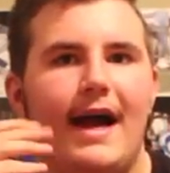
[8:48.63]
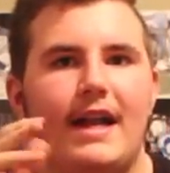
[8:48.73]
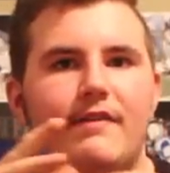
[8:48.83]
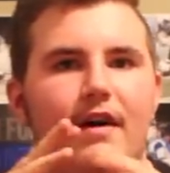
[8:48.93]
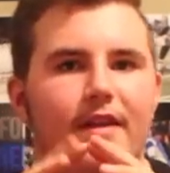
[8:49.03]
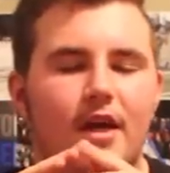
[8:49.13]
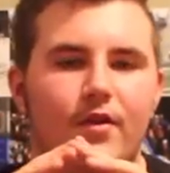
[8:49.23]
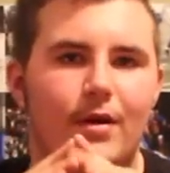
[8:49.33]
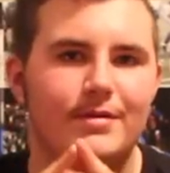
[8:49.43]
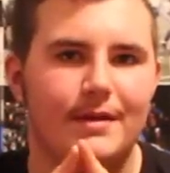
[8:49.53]
And I finally
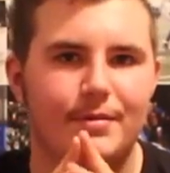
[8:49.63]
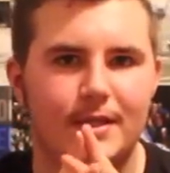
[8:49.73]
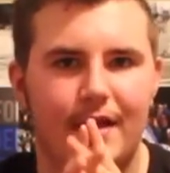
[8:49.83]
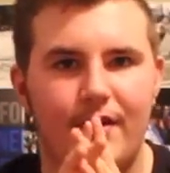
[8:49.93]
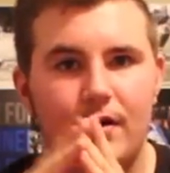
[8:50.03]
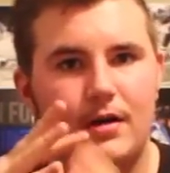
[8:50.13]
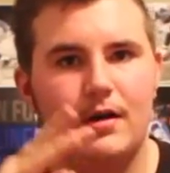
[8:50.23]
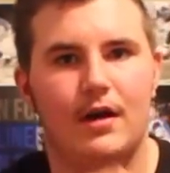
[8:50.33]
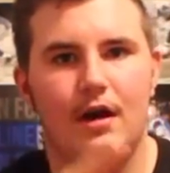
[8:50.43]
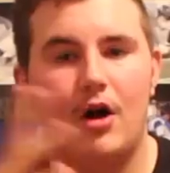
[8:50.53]
got the website put together.
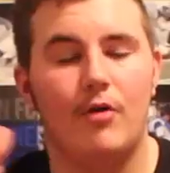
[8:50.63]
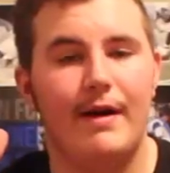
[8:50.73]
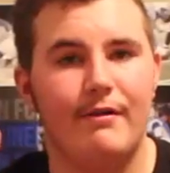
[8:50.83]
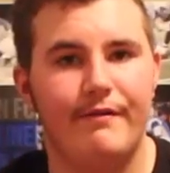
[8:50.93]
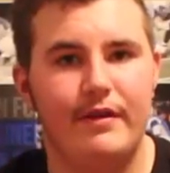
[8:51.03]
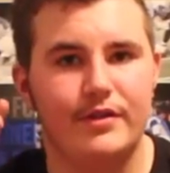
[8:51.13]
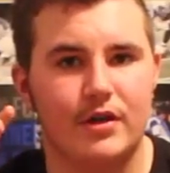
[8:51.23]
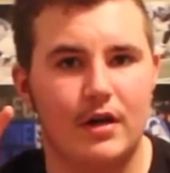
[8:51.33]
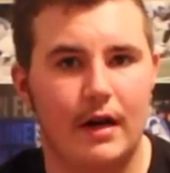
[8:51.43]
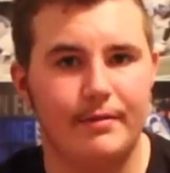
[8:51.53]
All my reviews
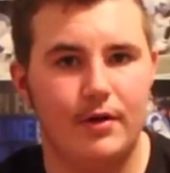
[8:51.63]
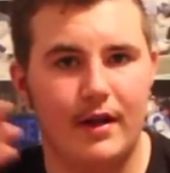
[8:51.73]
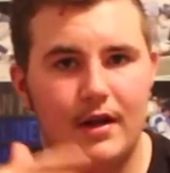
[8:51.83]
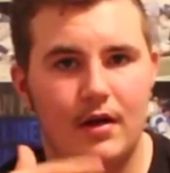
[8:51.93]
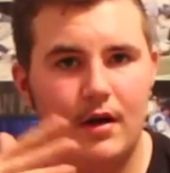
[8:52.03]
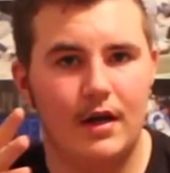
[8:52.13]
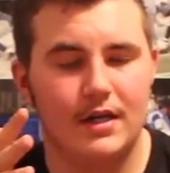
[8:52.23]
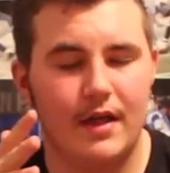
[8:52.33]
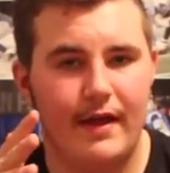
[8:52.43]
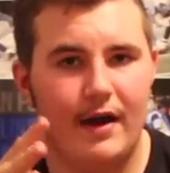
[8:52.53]
are uploaded
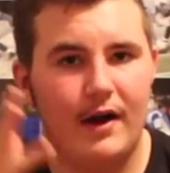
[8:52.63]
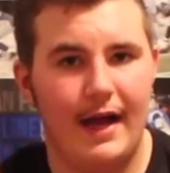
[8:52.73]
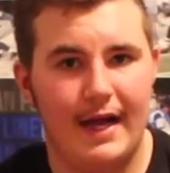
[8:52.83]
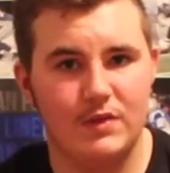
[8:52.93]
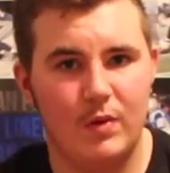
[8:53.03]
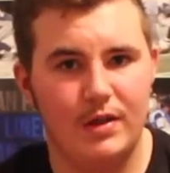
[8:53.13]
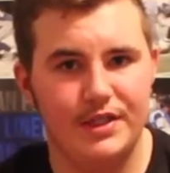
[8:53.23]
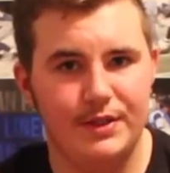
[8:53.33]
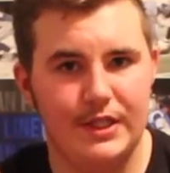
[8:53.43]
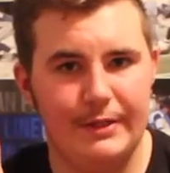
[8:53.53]
to there, as well
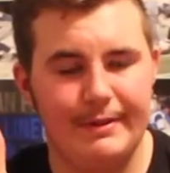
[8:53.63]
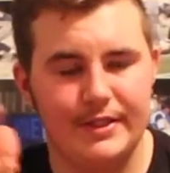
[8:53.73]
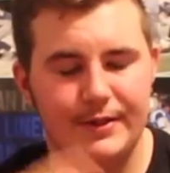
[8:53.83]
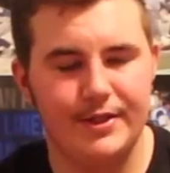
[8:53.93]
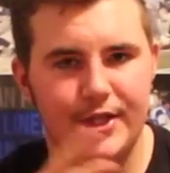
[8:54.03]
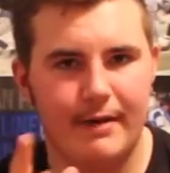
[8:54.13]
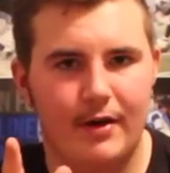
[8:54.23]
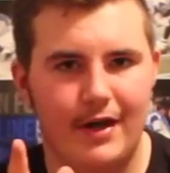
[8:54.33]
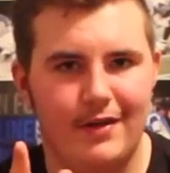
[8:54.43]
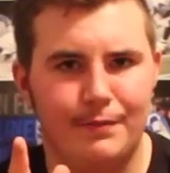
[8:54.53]
as YouTube, so you can check
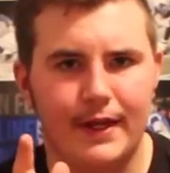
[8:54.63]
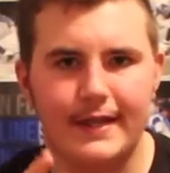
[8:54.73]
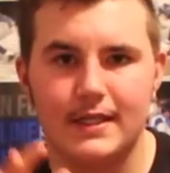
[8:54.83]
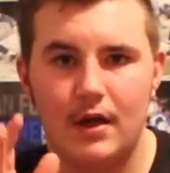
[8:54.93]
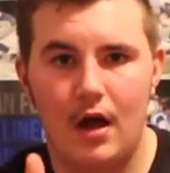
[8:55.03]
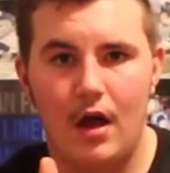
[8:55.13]
them out either place.